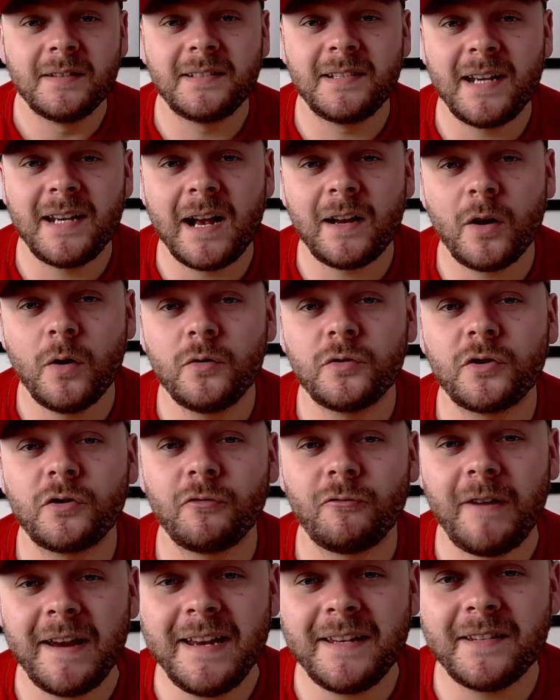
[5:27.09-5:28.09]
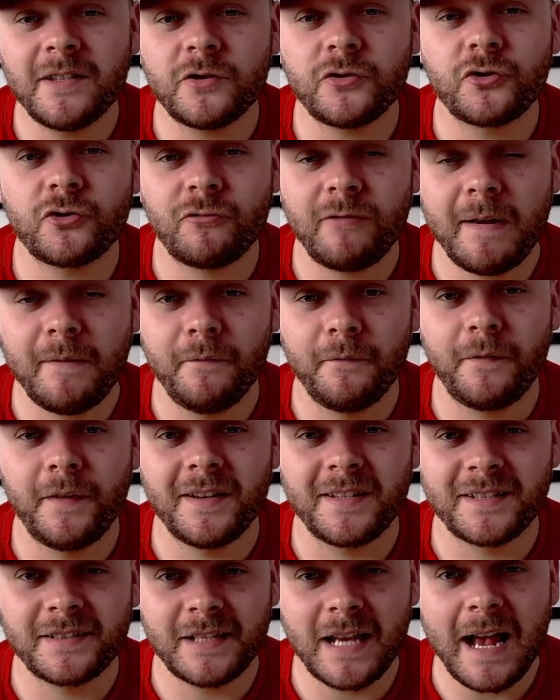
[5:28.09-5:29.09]
Thiago's greatest strength,
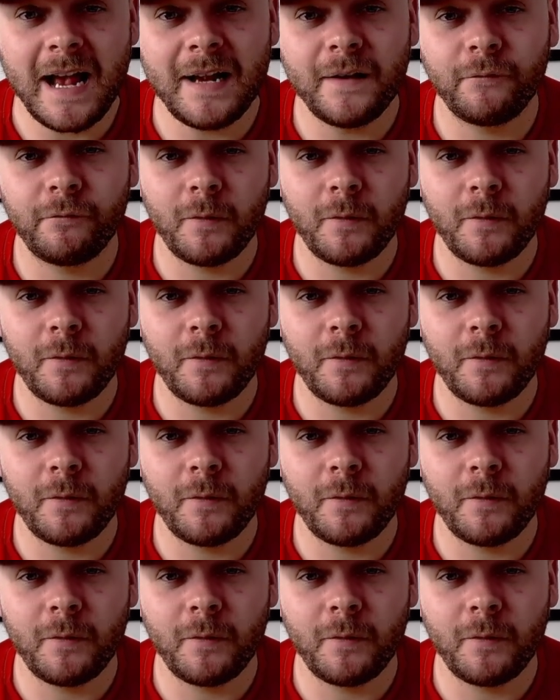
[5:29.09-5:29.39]
aside